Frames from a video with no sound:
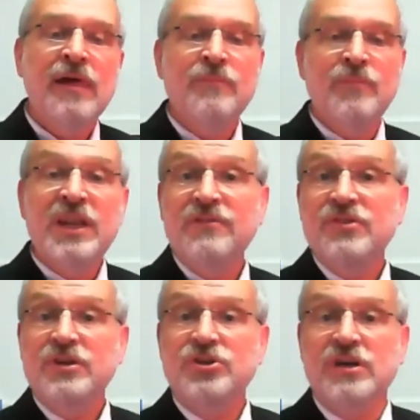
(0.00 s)
Many have
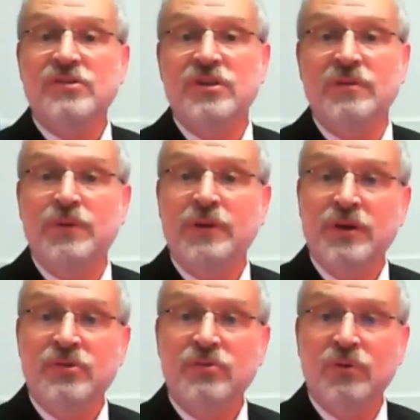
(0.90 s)
suggested that
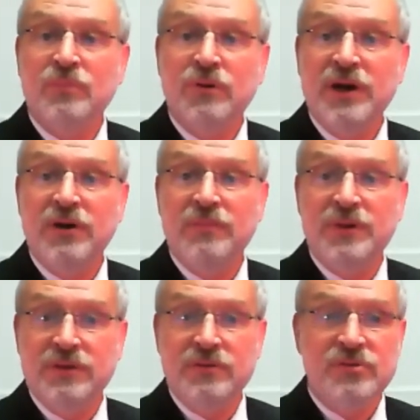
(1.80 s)
public school prayer be
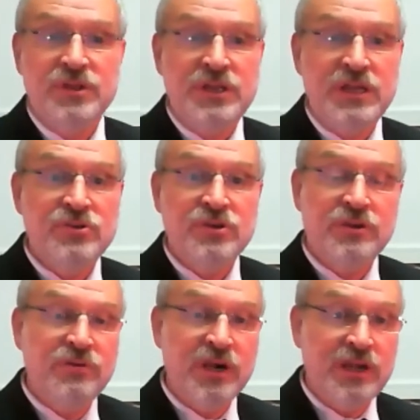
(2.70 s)
used to teach
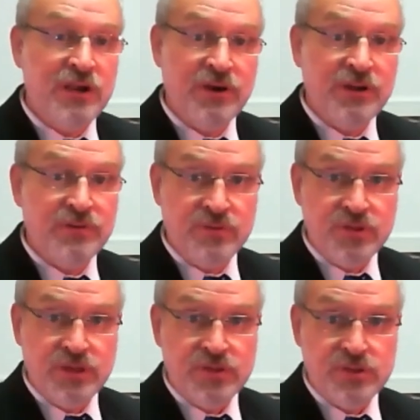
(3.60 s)
good character and
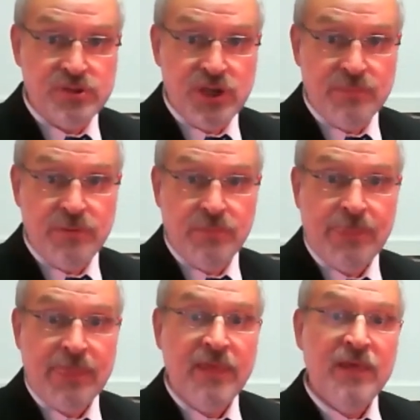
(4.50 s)
citizenship.
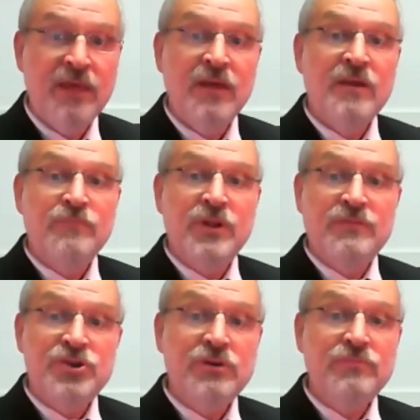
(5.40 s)
But if
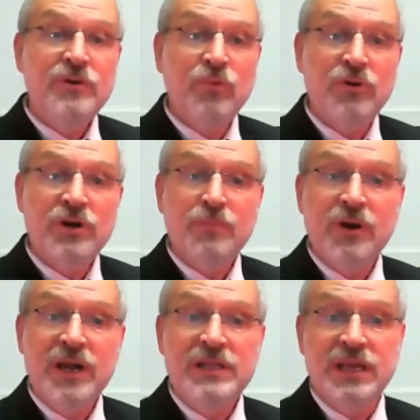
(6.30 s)
children were to
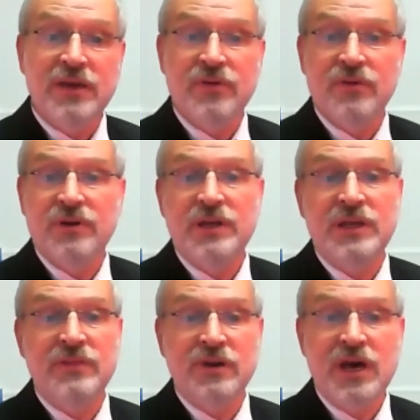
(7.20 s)
pray together
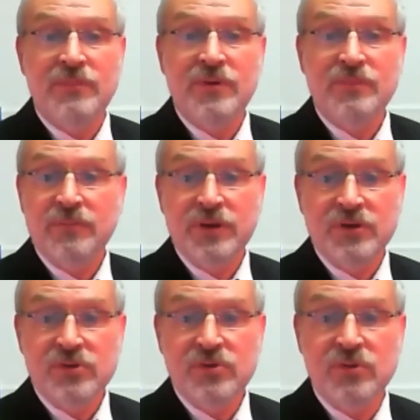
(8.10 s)
in the common public
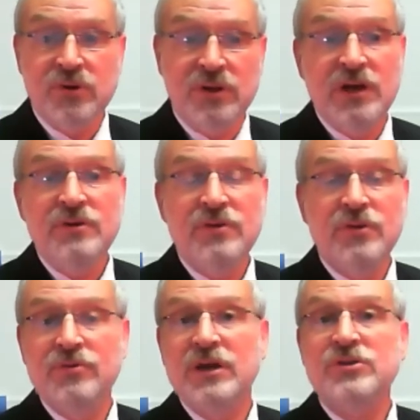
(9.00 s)
school under the
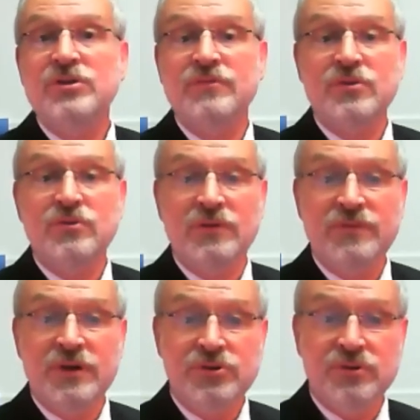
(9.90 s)
direction of school
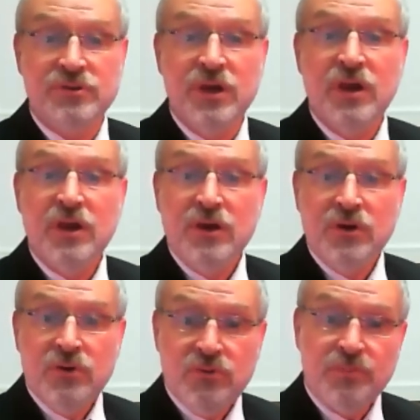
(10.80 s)
officials,
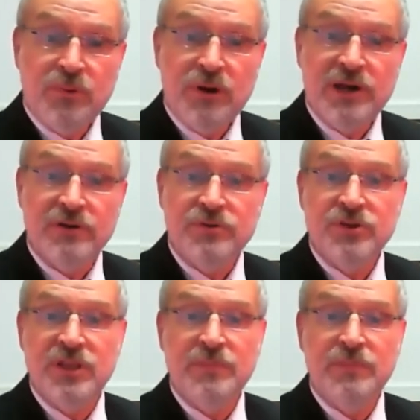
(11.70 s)
whose prayer
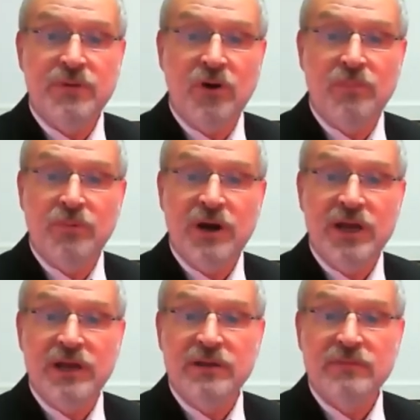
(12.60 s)
should they all pray?